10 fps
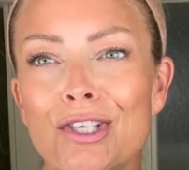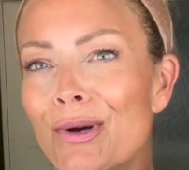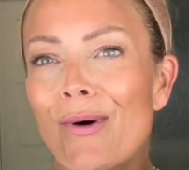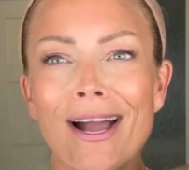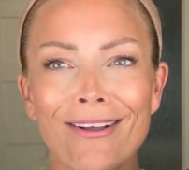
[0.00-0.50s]

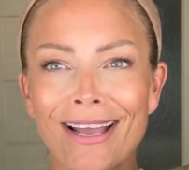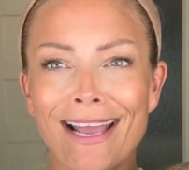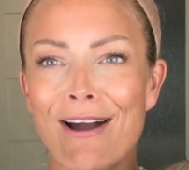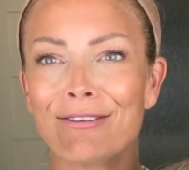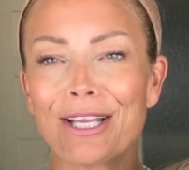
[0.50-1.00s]
So while I
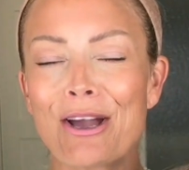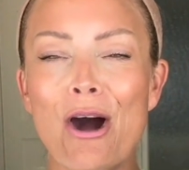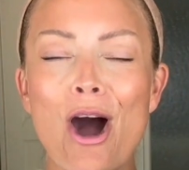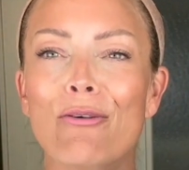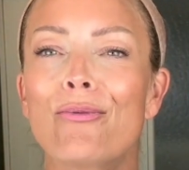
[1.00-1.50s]
have Lia
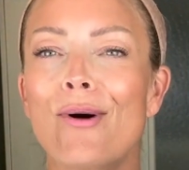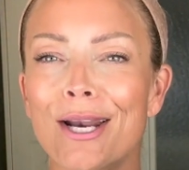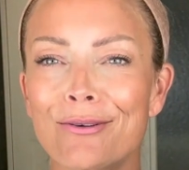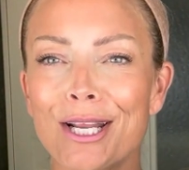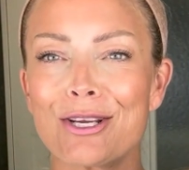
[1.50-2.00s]
off, why
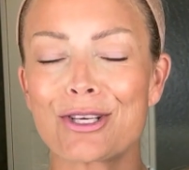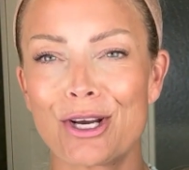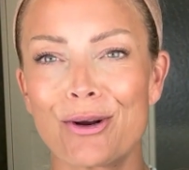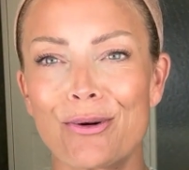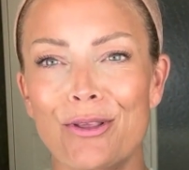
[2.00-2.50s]
don't I
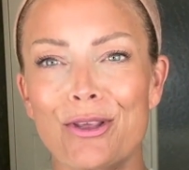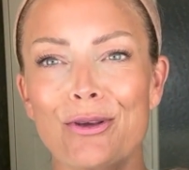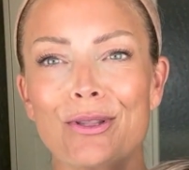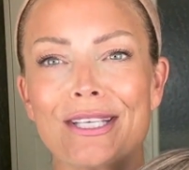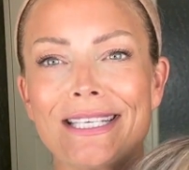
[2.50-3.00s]
share with
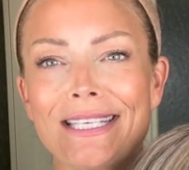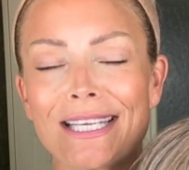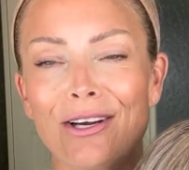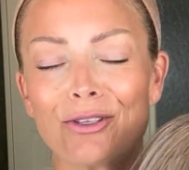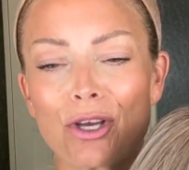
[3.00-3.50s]
you the
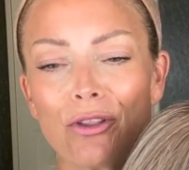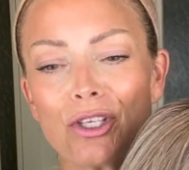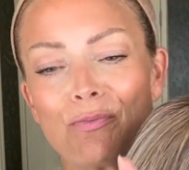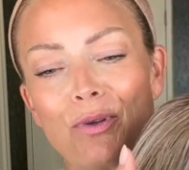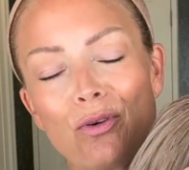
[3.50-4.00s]
details on
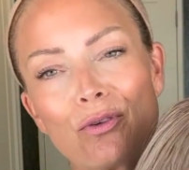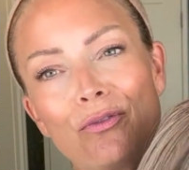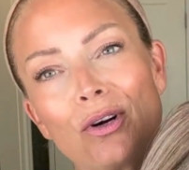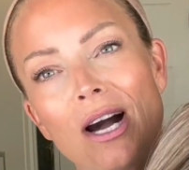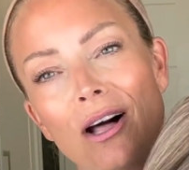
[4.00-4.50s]
this
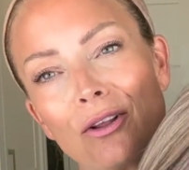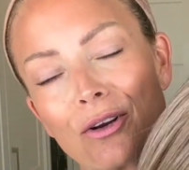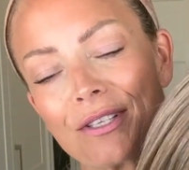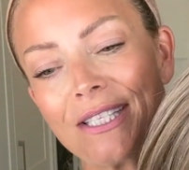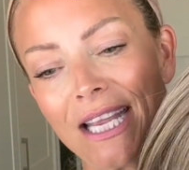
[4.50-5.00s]
beautiful
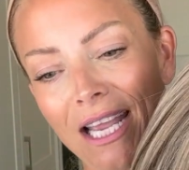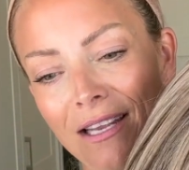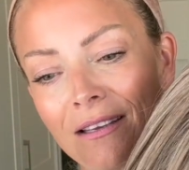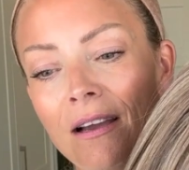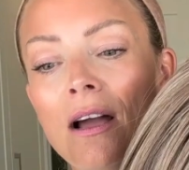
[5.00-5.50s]
color,
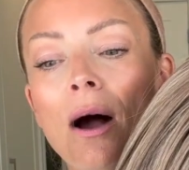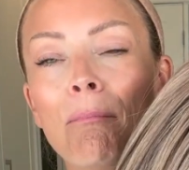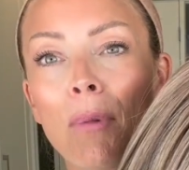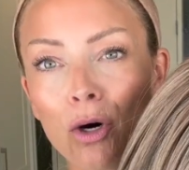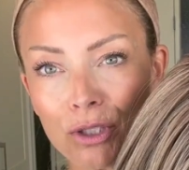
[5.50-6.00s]
Sand
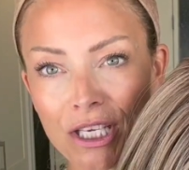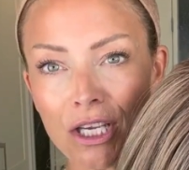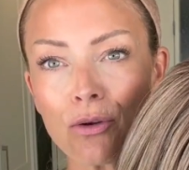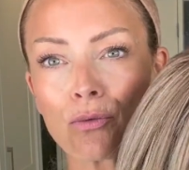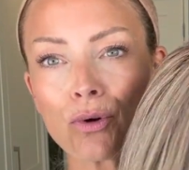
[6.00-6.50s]

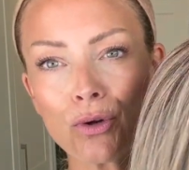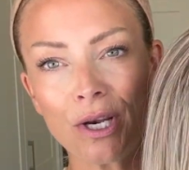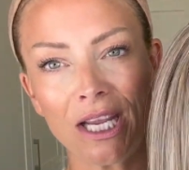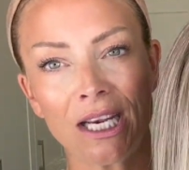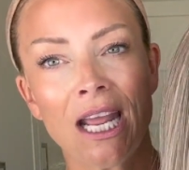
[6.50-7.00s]

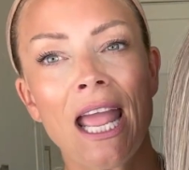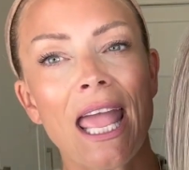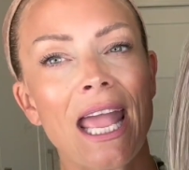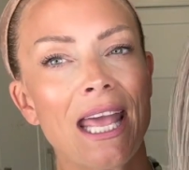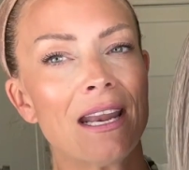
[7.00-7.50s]
Multi-Rooted.
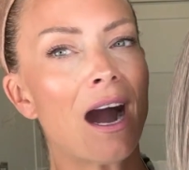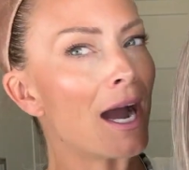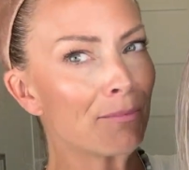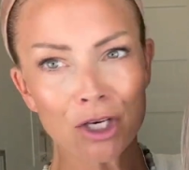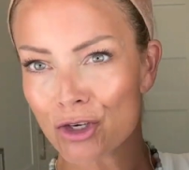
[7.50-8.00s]
And
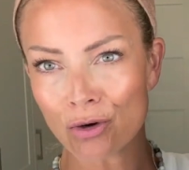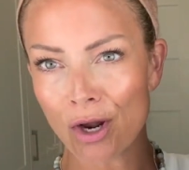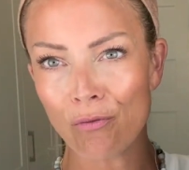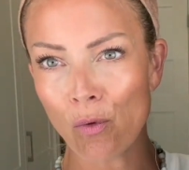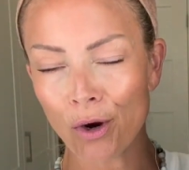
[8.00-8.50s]
I'm not sure
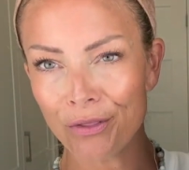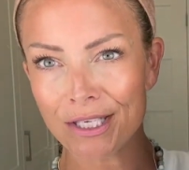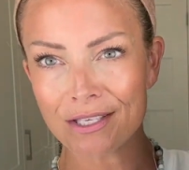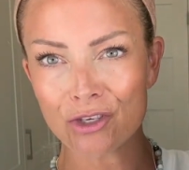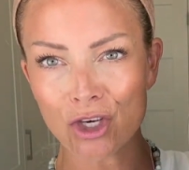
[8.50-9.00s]
I've worn
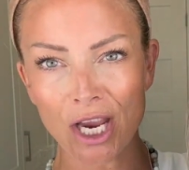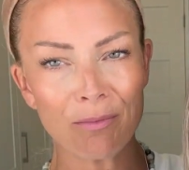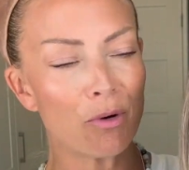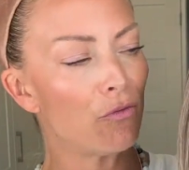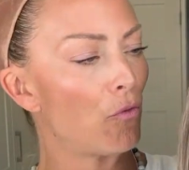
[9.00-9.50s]
this
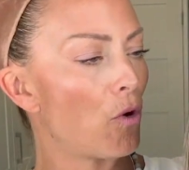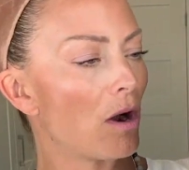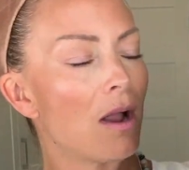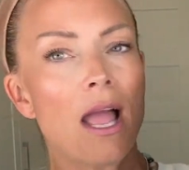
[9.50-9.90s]
shade before,